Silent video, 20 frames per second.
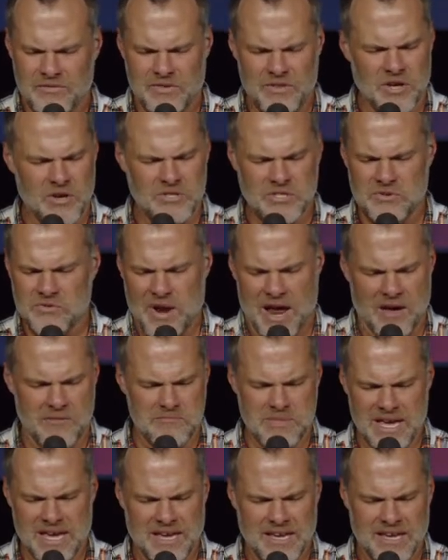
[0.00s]
for those
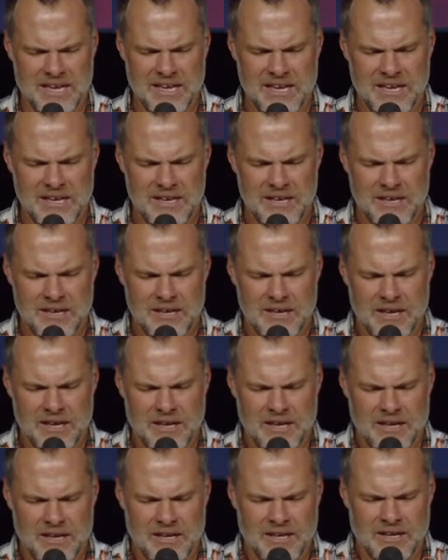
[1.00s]
around
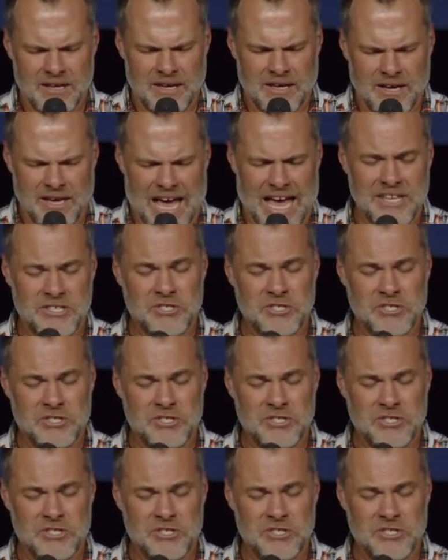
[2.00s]
me.